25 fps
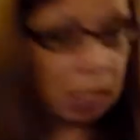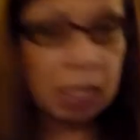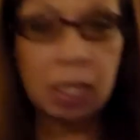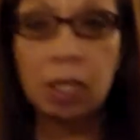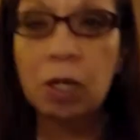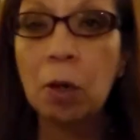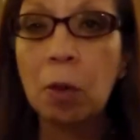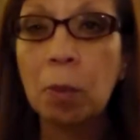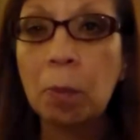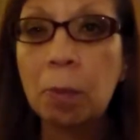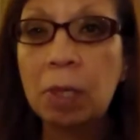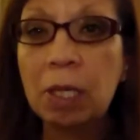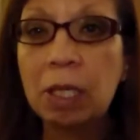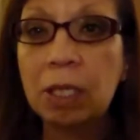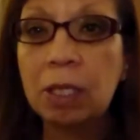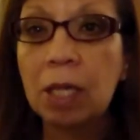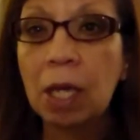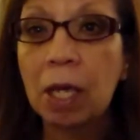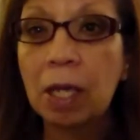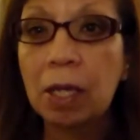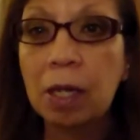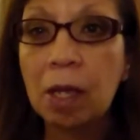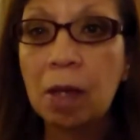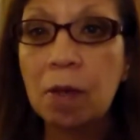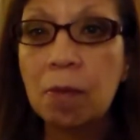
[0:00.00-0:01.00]
may or may
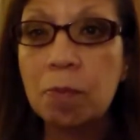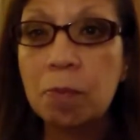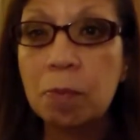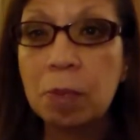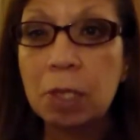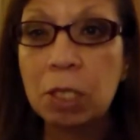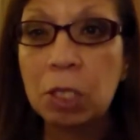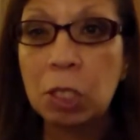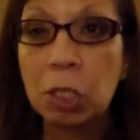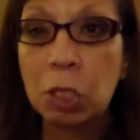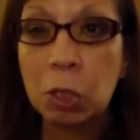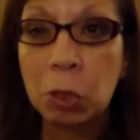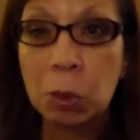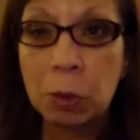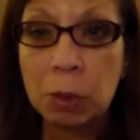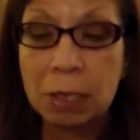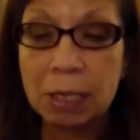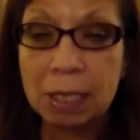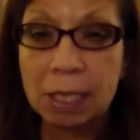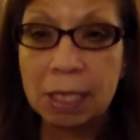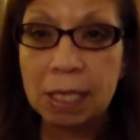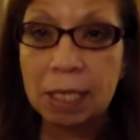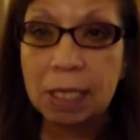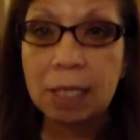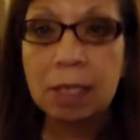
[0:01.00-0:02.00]
not have been a good
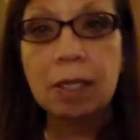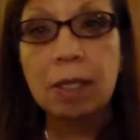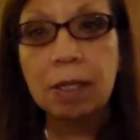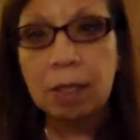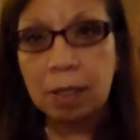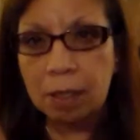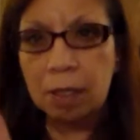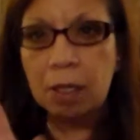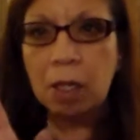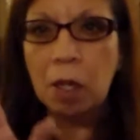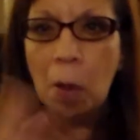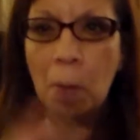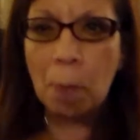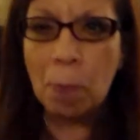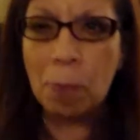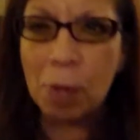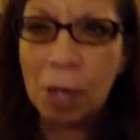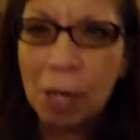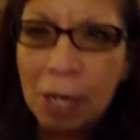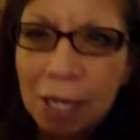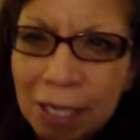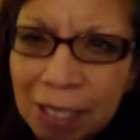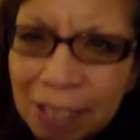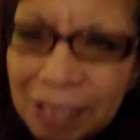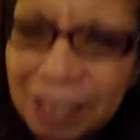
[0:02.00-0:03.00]
thing.
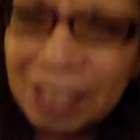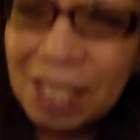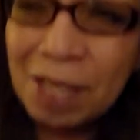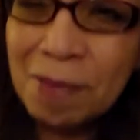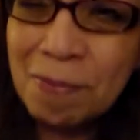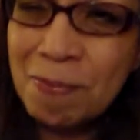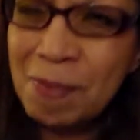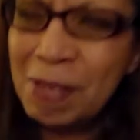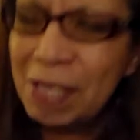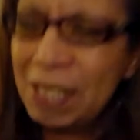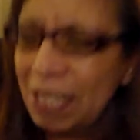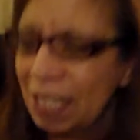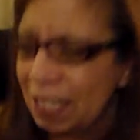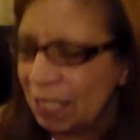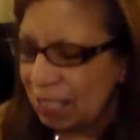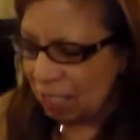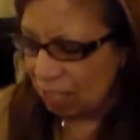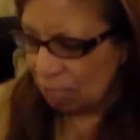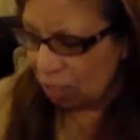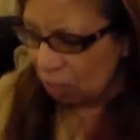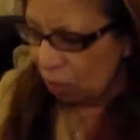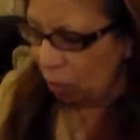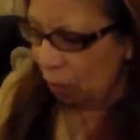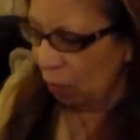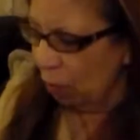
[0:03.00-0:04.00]
But let me get
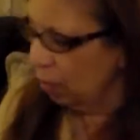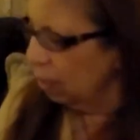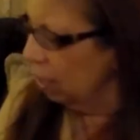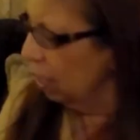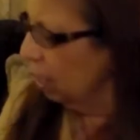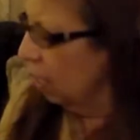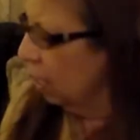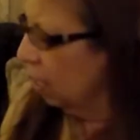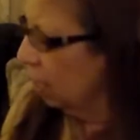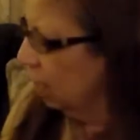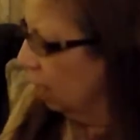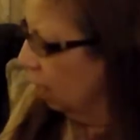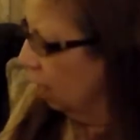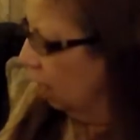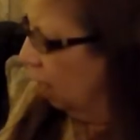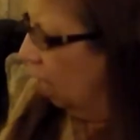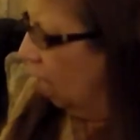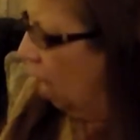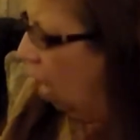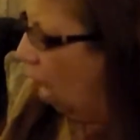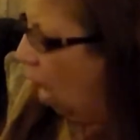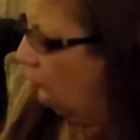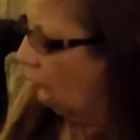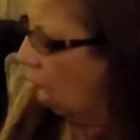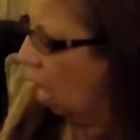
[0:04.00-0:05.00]
started.
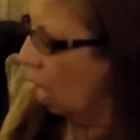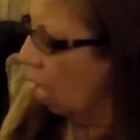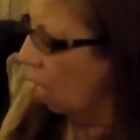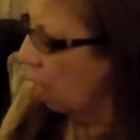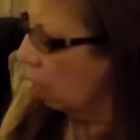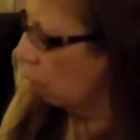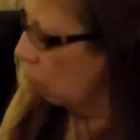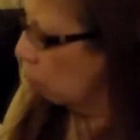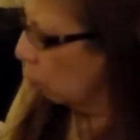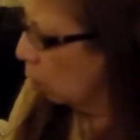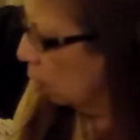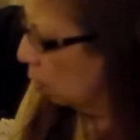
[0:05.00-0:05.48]
I